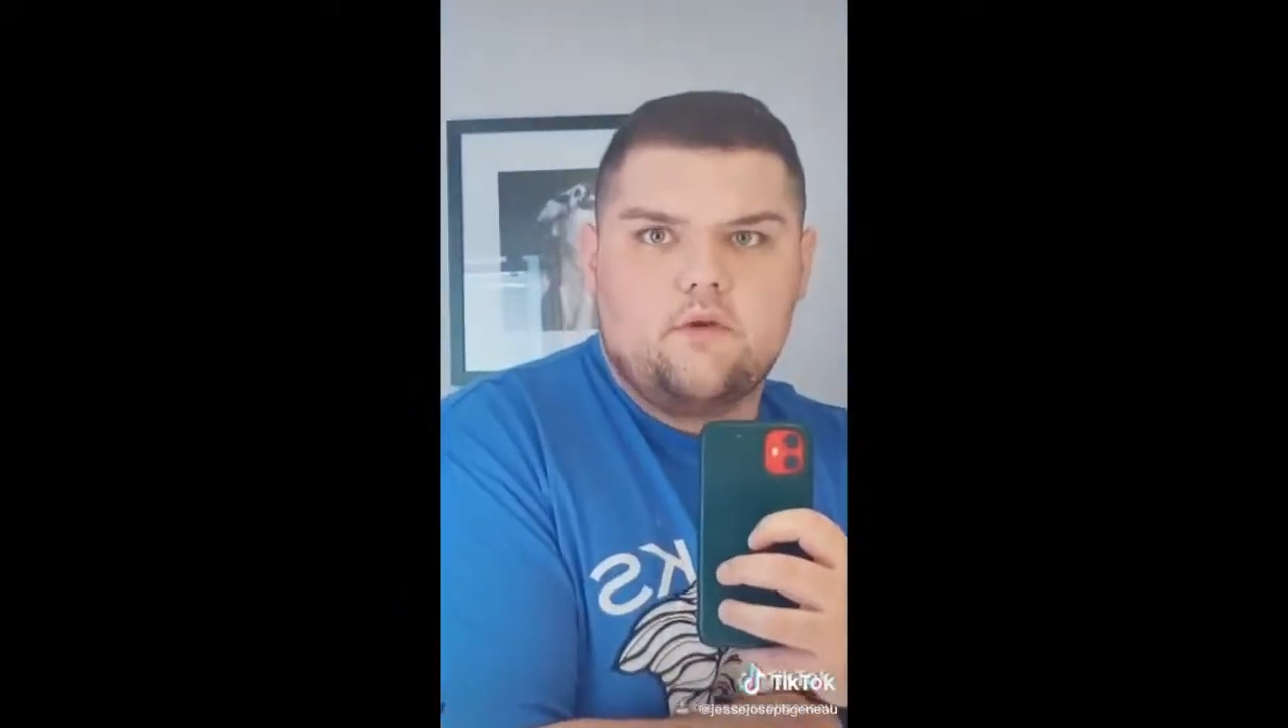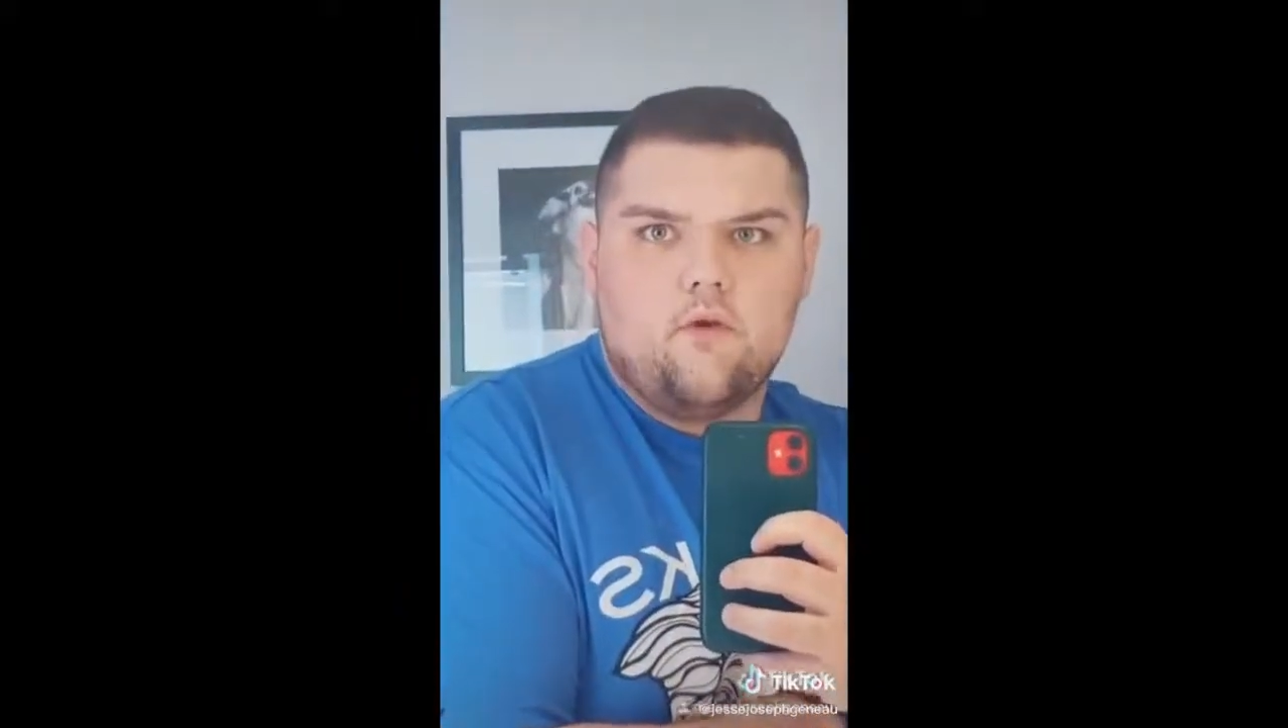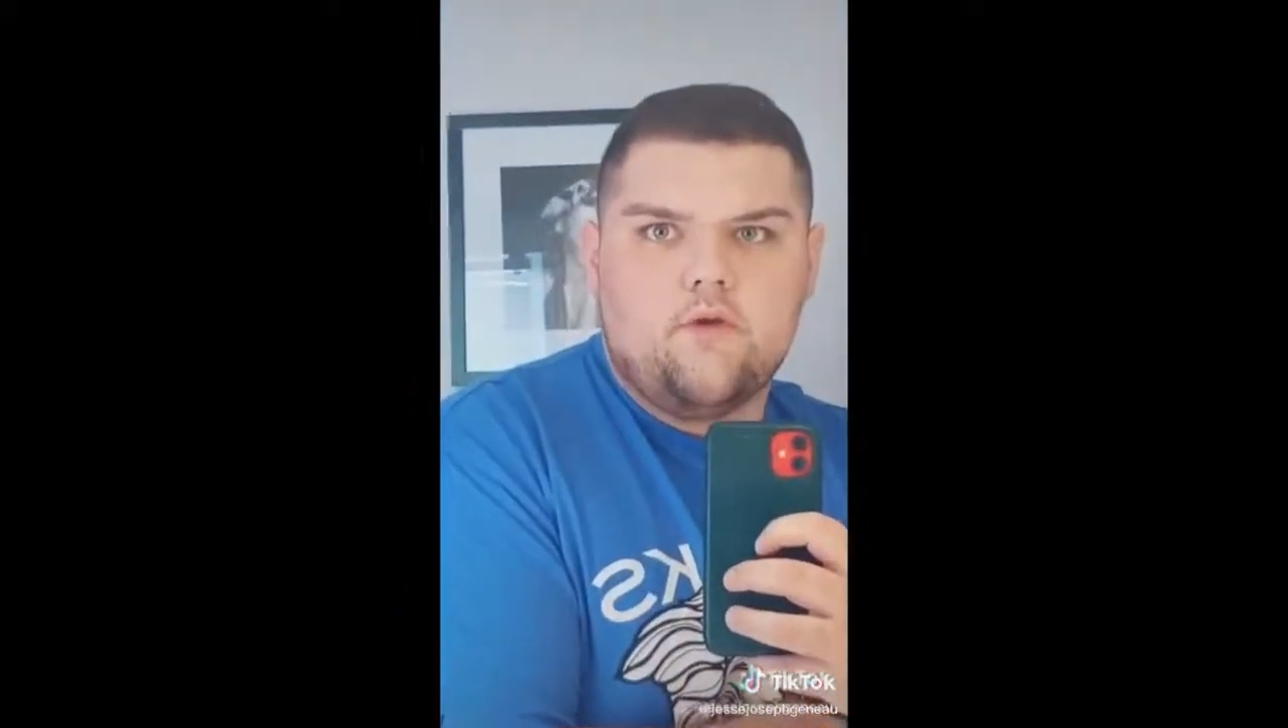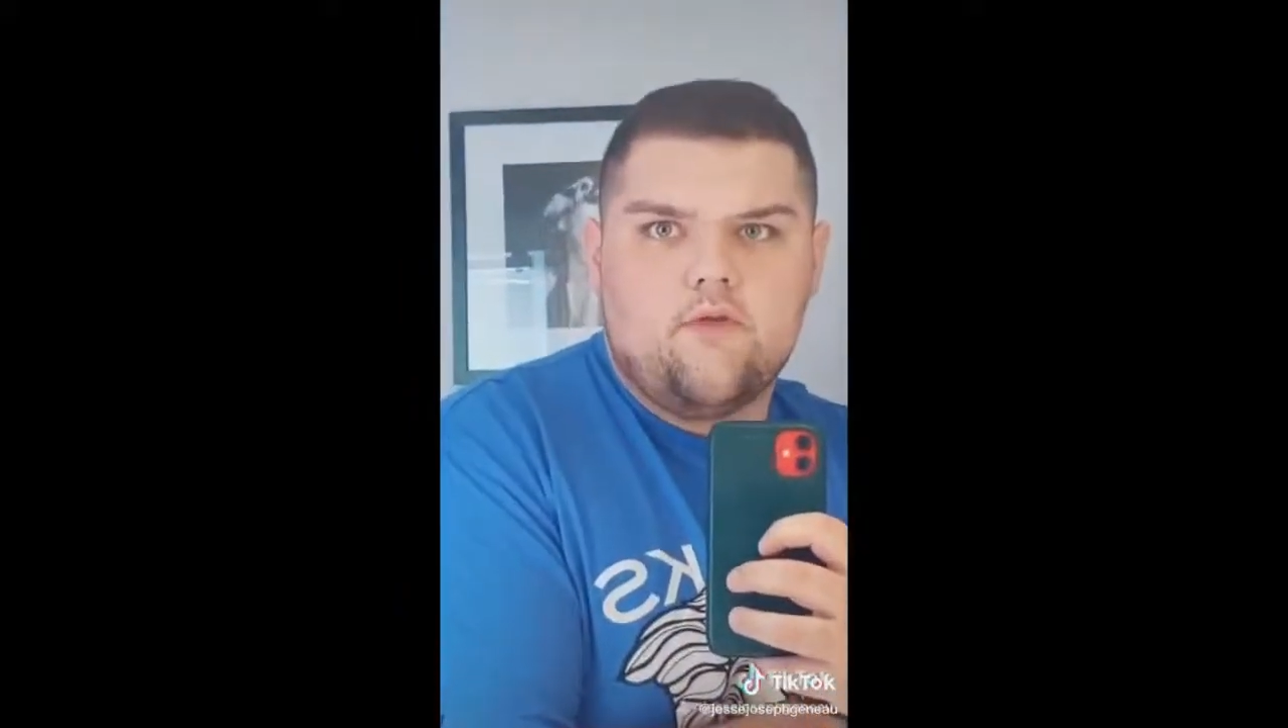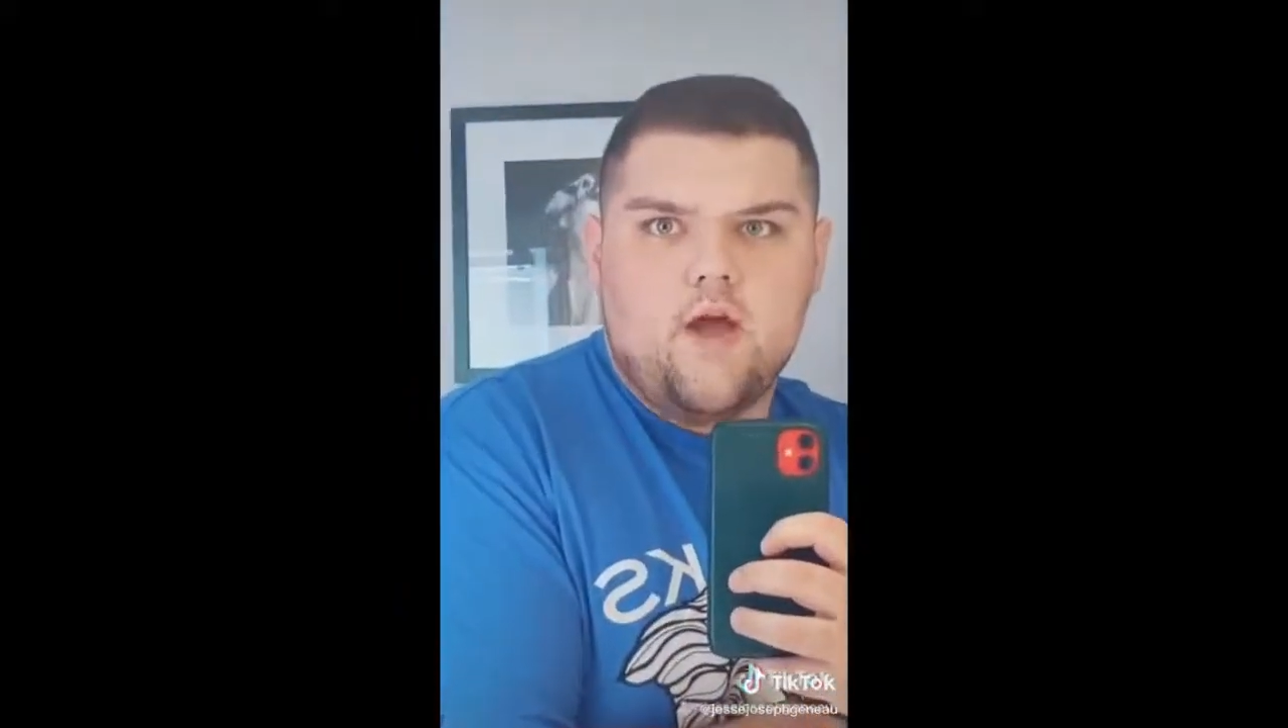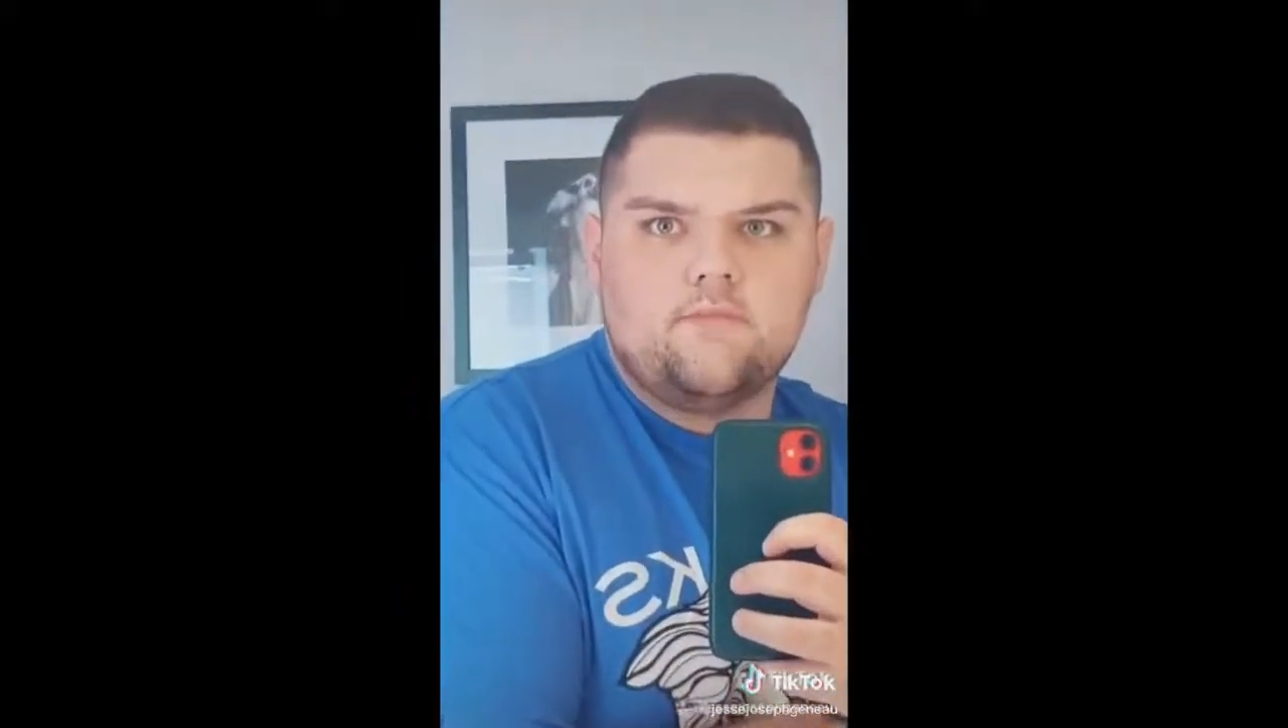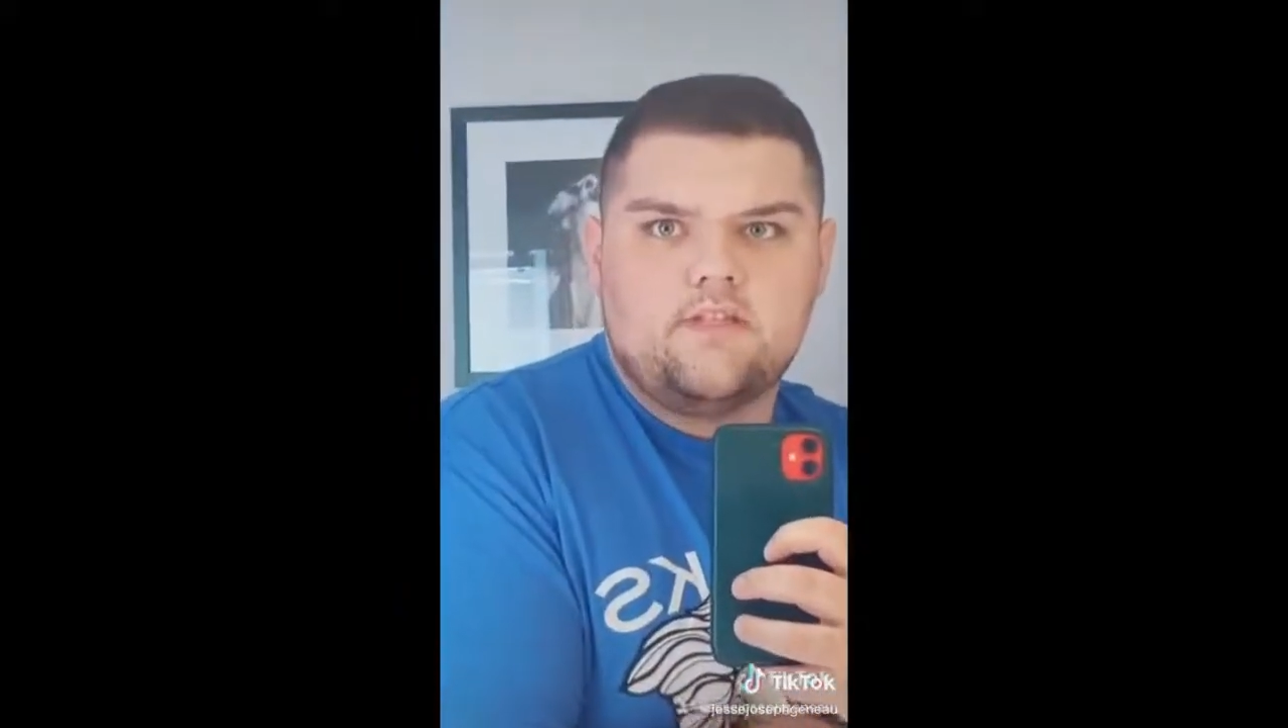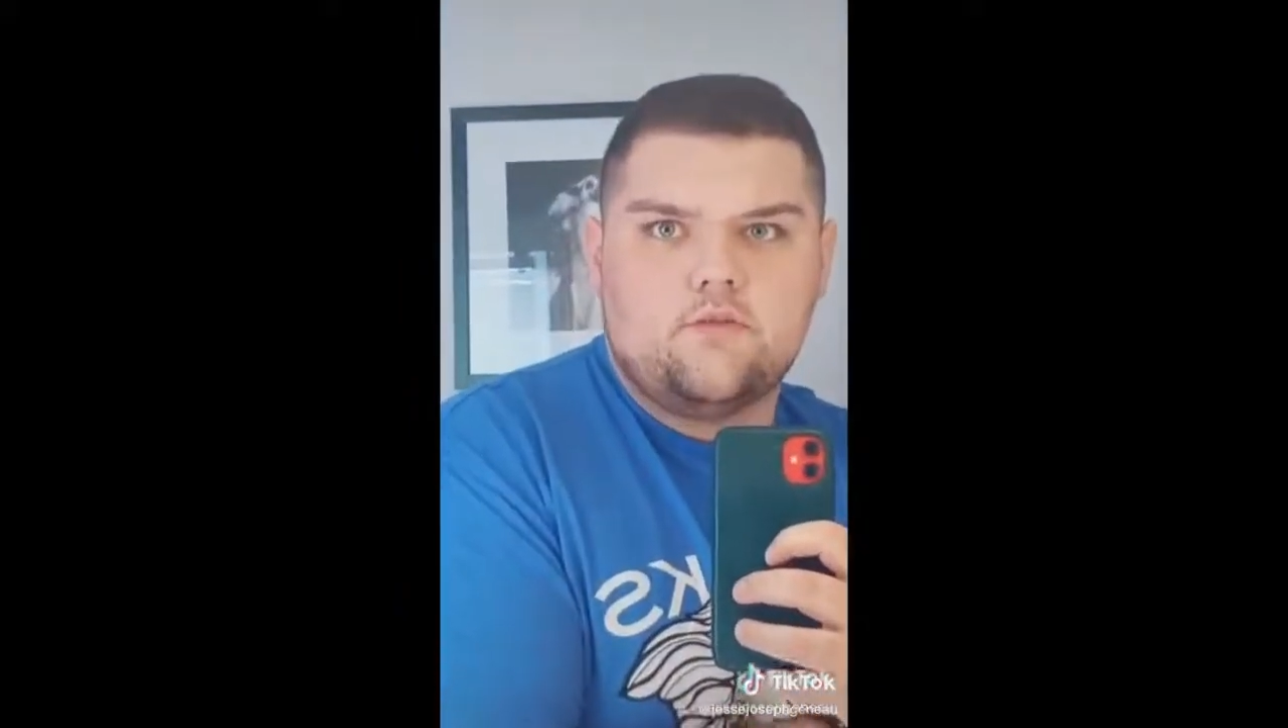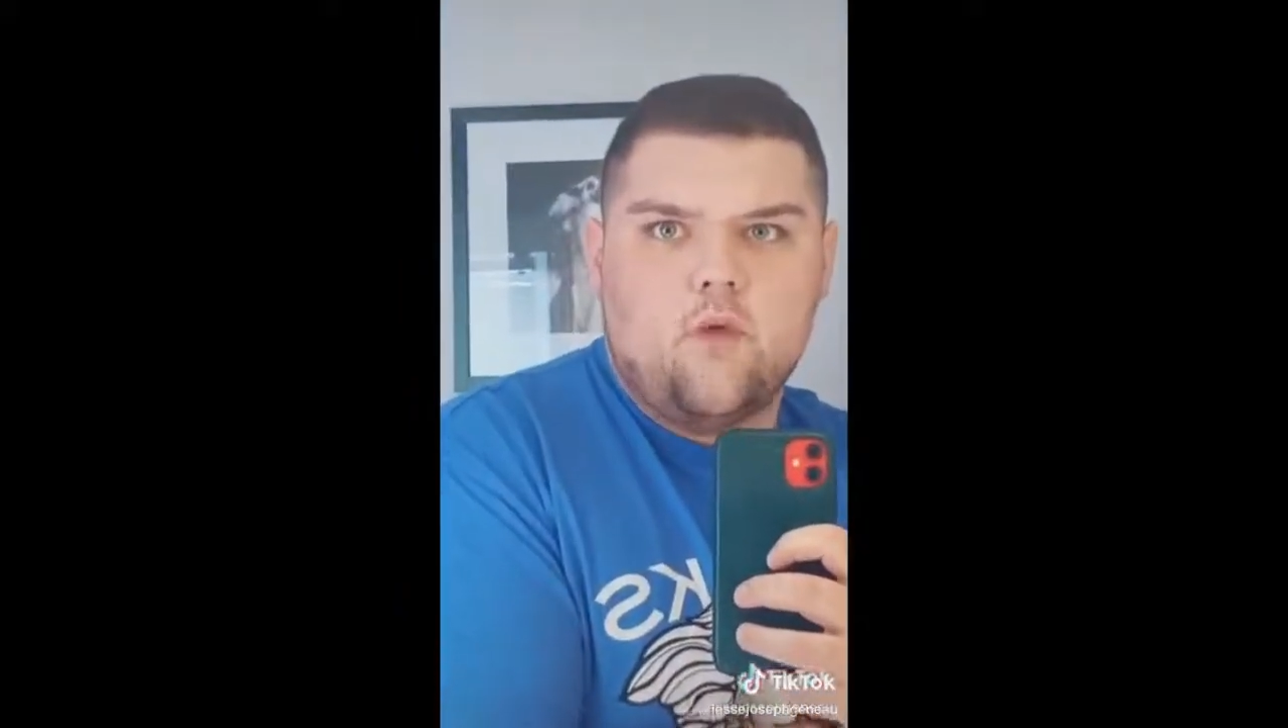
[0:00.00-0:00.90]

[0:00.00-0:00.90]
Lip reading: Gordon Ramsay's